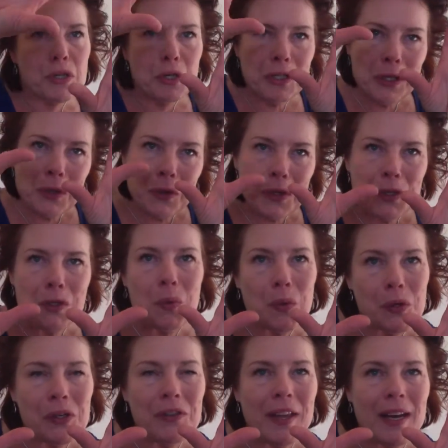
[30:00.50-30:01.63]
little crystal
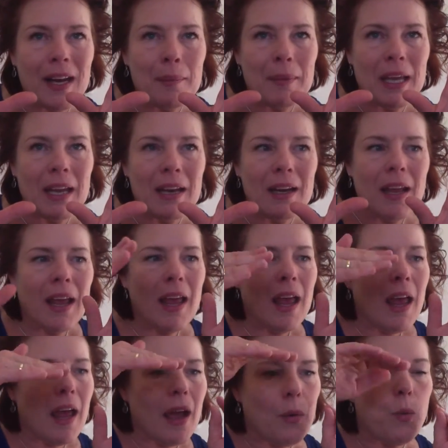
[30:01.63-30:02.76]
world that I made,
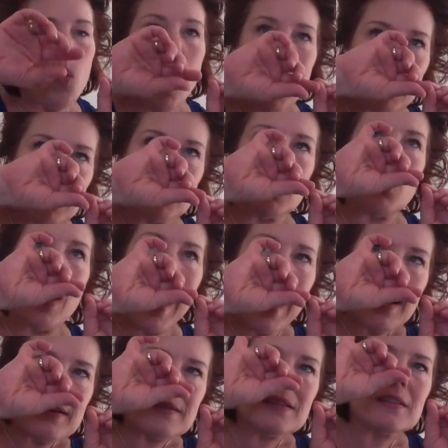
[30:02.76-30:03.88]

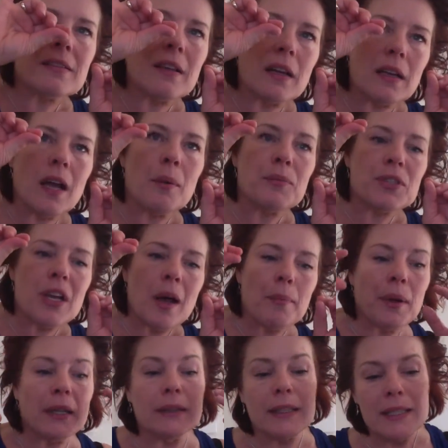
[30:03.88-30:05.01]
as the sun comes up,
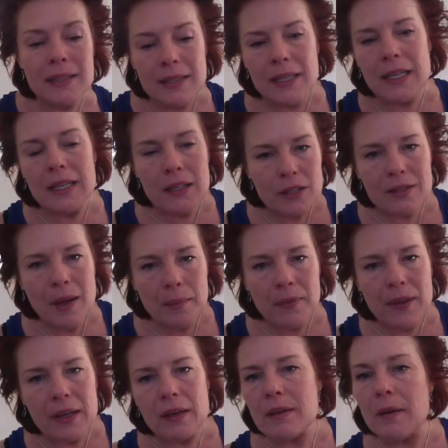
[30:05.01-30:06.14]
listening to
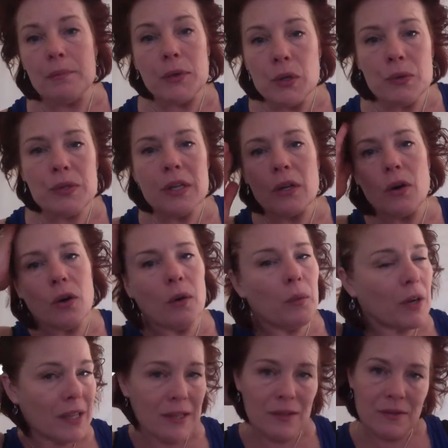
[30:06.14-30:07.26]
something, music or one
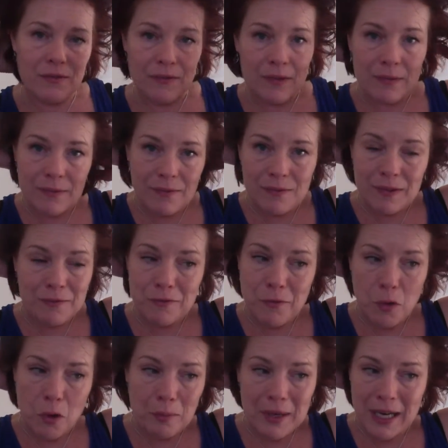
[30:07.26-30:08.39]
of these
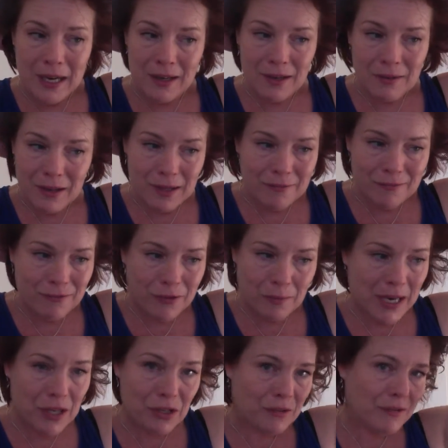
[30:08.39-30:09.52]

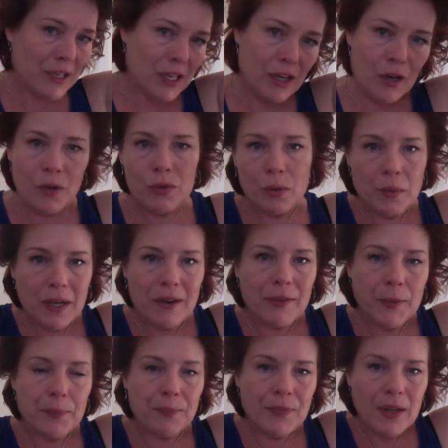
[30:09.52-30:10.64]
information videos or whatever.
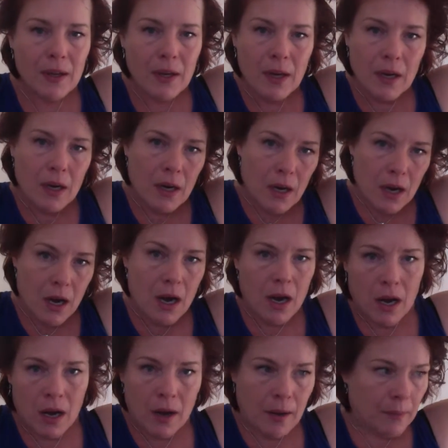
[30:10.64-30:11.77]

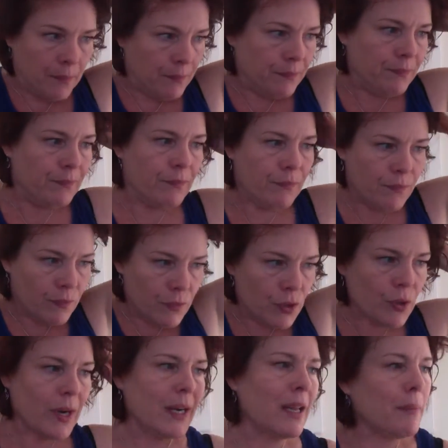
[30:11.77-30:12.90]

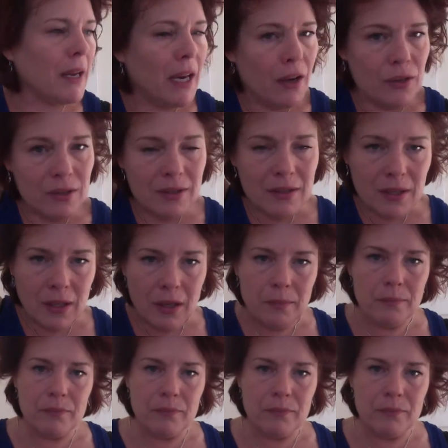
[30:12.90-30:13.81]
Trying to get my hair to stick up.